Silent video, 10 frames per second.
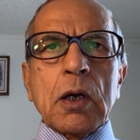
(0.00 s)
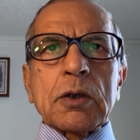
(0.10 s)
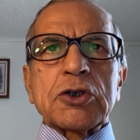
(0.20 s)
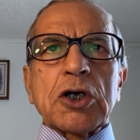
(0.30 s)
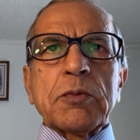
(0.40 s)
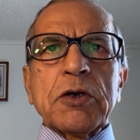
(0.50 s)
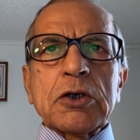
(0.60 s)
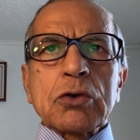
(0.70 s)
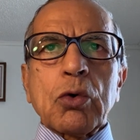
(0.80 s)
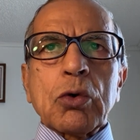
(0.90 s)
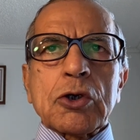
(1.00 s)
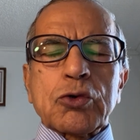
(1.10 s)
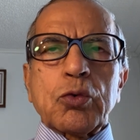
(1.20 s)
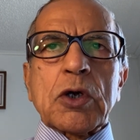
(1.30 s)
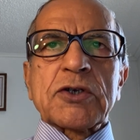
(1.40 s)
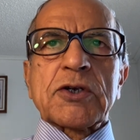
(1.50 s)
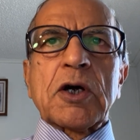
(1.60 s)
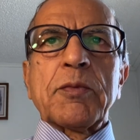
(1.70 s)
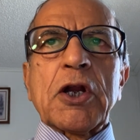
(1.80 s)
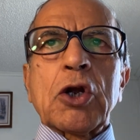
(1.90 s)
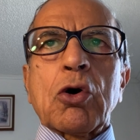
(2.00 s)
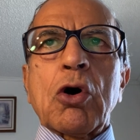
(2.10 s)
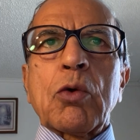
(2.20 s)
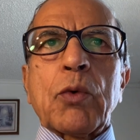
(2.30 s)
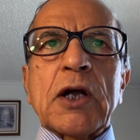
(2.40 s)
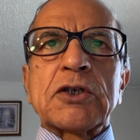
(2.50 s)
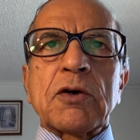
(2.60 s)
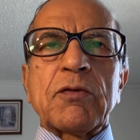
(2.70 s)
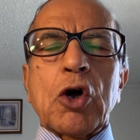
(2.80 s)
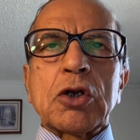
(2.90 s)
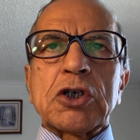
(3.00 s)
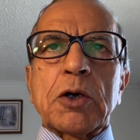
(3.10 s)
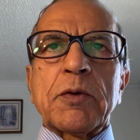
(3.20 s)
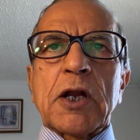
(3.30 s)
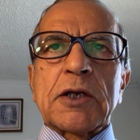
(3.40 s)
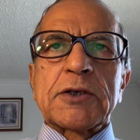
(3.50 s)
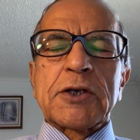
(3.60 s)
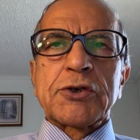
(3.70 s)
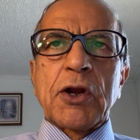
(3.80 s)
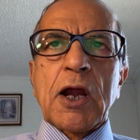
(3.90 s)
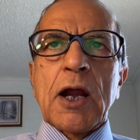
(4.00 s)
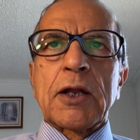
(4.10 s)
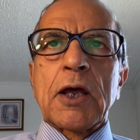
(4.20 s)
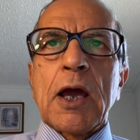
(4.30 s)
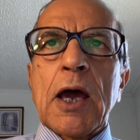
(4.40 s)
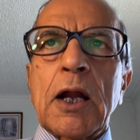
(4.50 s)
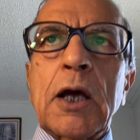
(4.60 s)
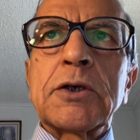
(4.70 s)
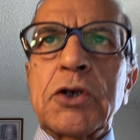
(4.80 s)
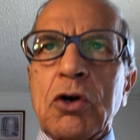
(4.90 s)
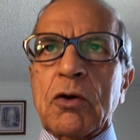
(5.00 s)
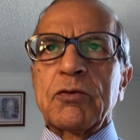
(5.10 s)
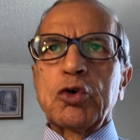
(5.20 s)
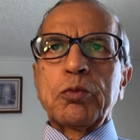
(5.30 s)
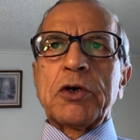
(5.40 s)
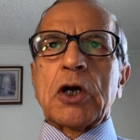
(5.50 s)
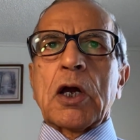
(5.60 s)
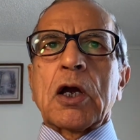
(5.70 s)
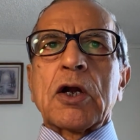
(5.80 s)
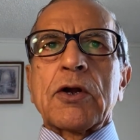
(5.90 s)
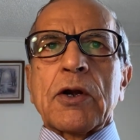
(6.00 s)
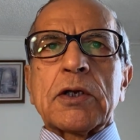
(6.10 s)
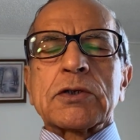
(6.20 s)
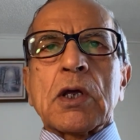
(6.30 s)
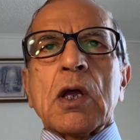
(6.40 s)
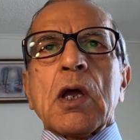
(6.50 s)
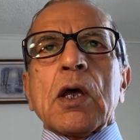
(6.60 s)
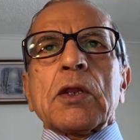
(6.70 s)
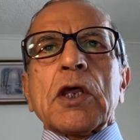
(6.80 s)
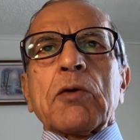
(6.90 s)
Germany's goal is to exterminate all whites of non-German ancestry and their allies out of UBI countries. They have